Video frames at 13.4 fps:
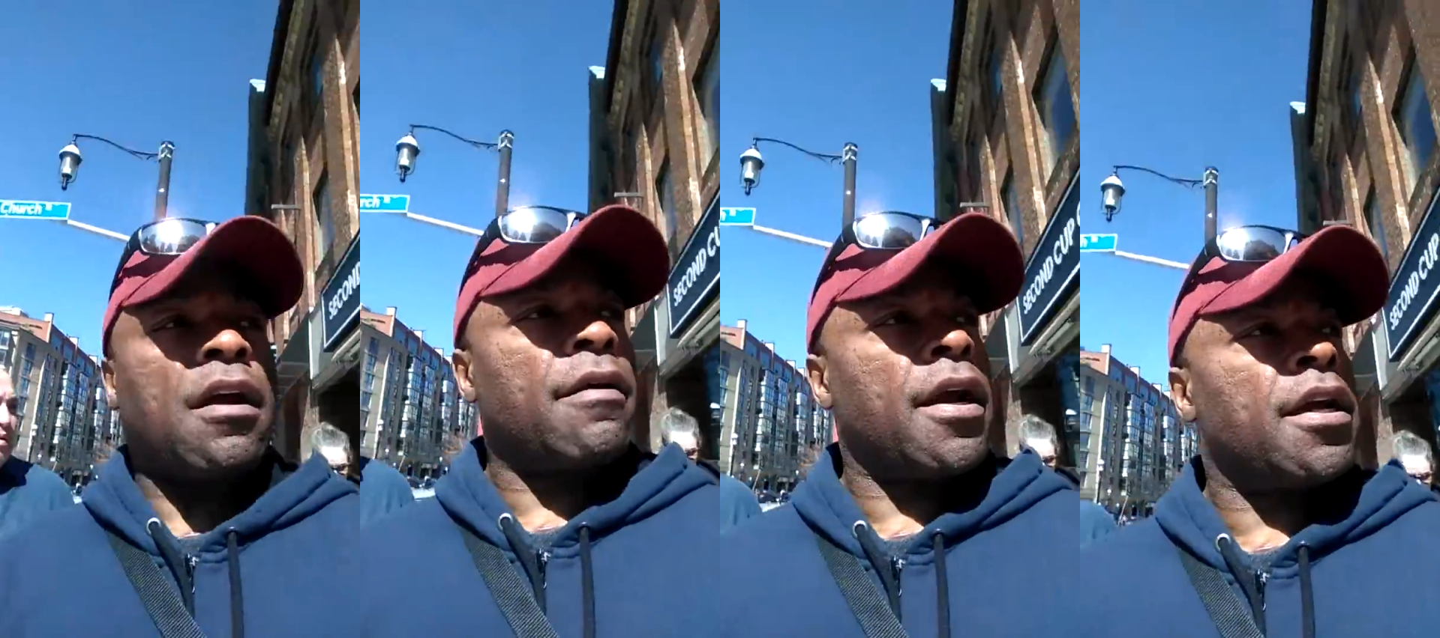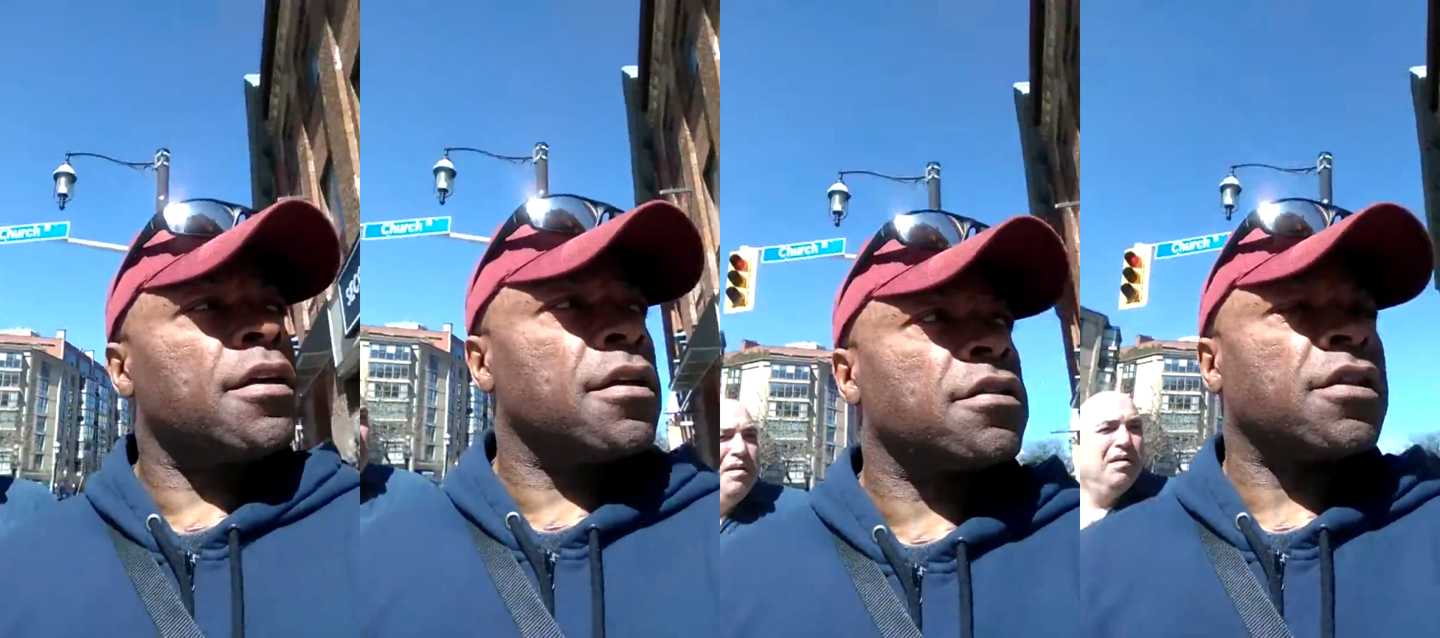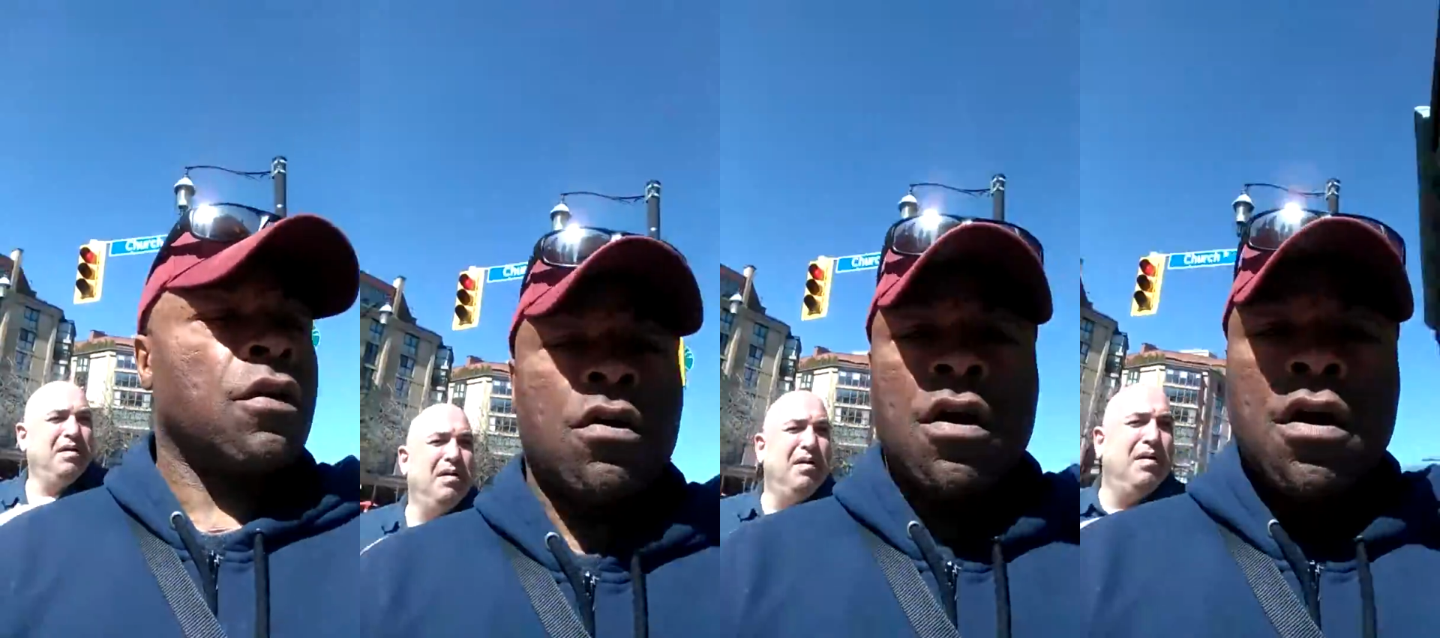All right.
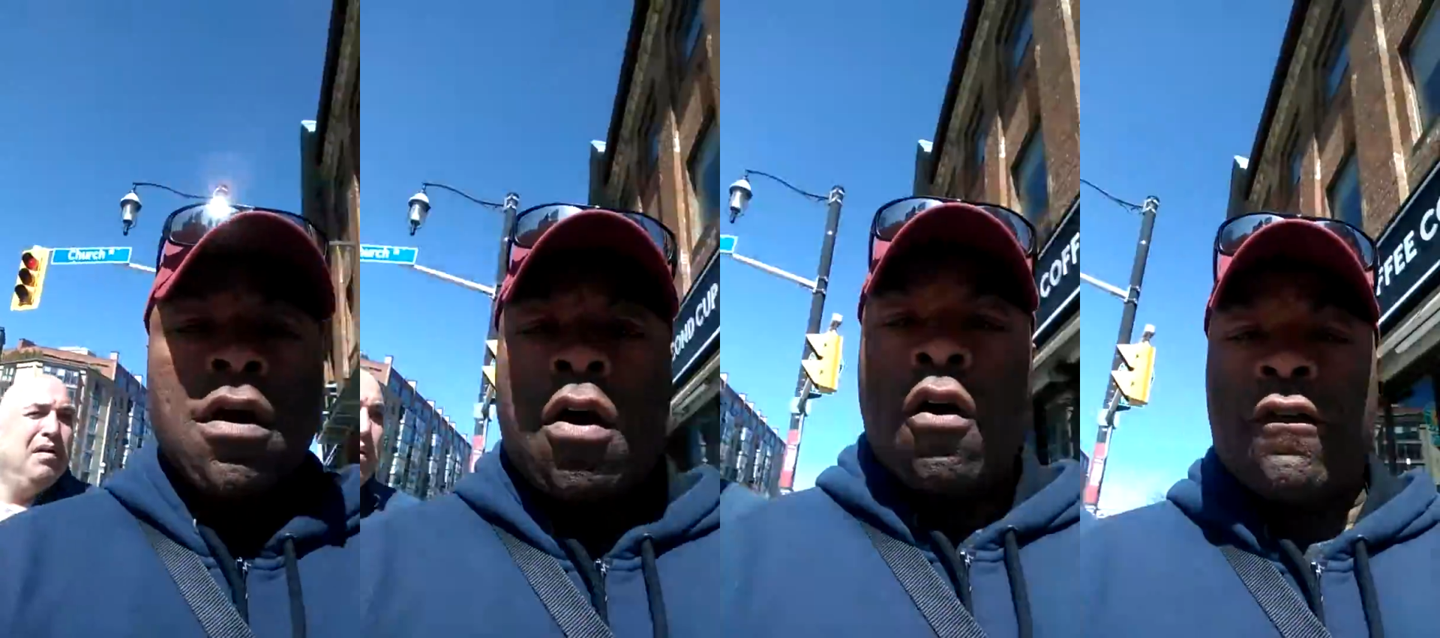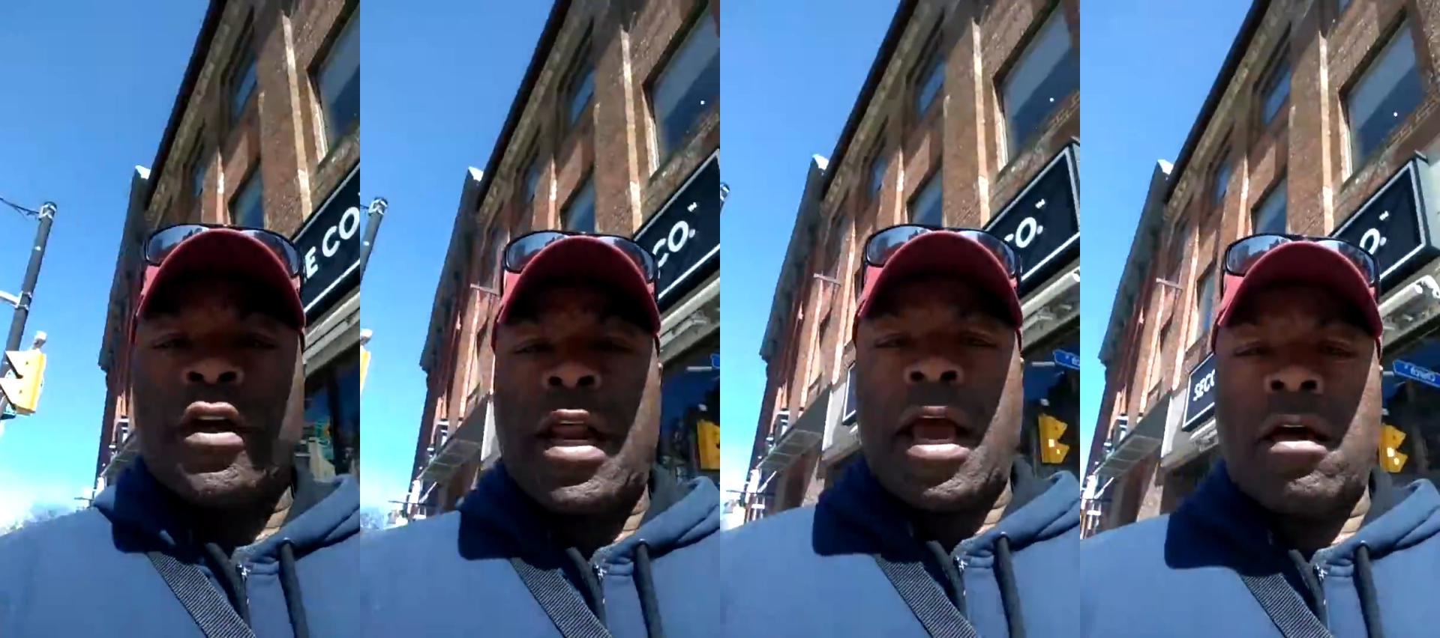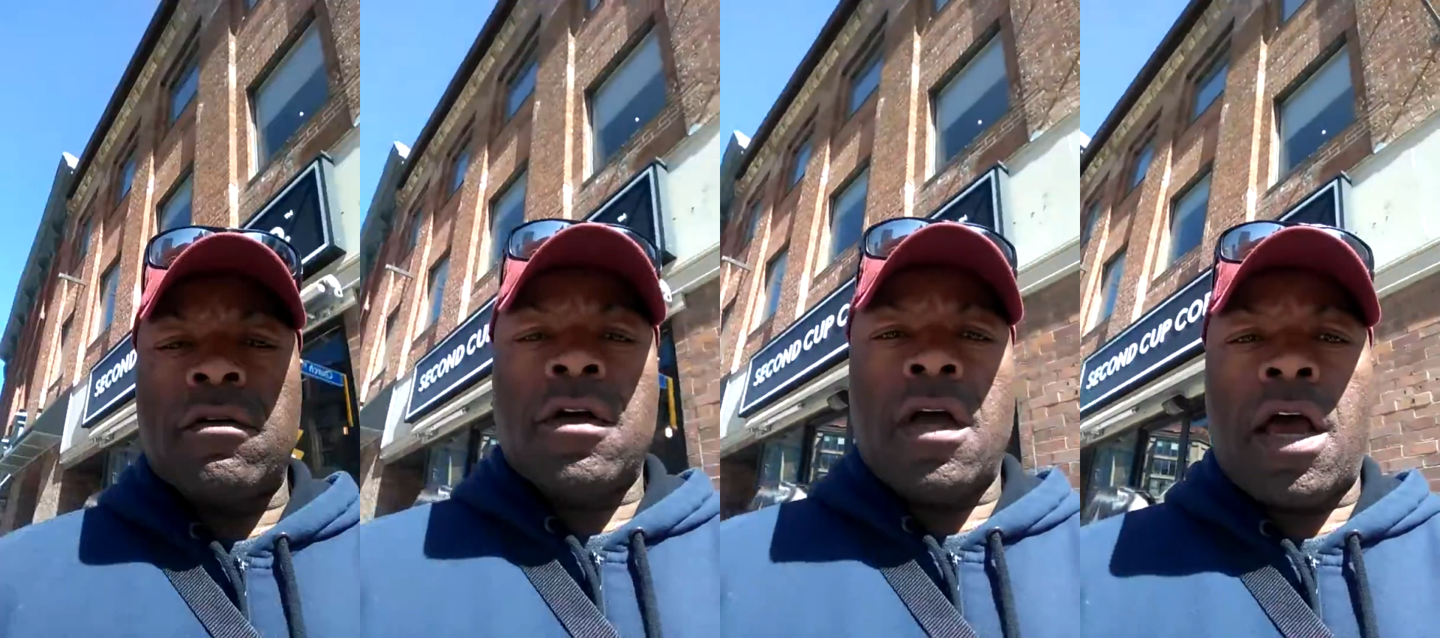So over and
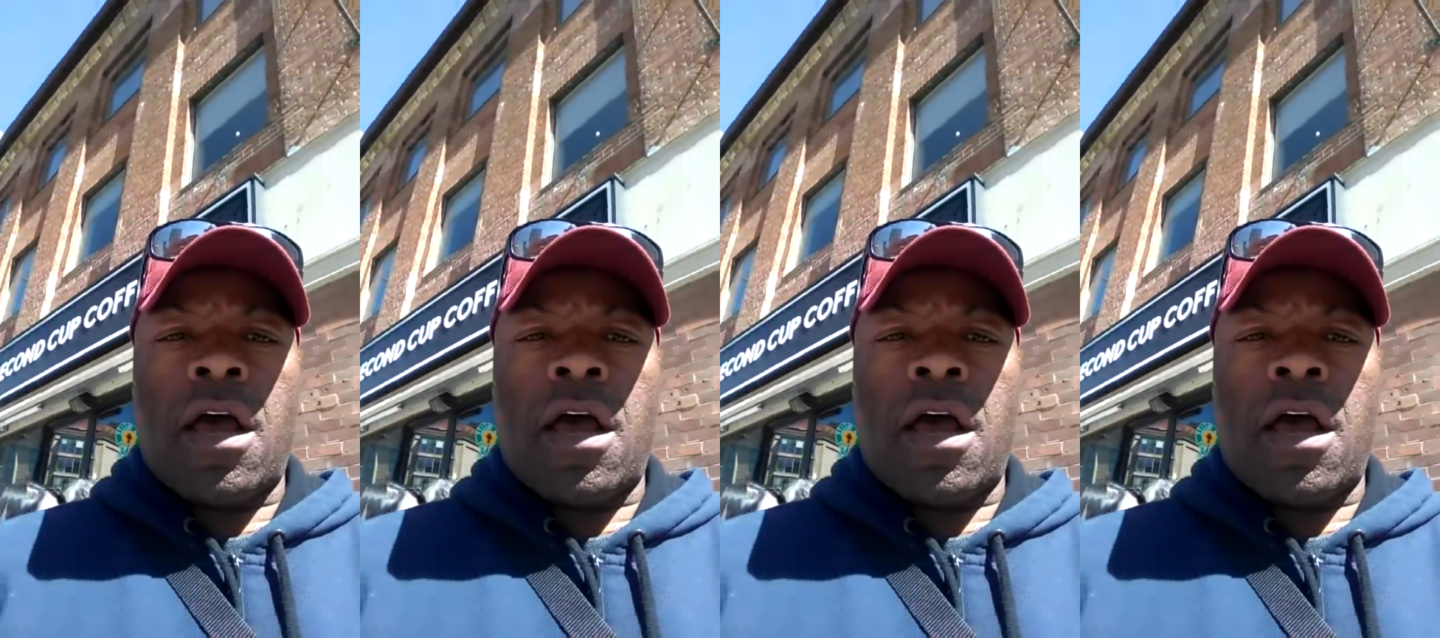out.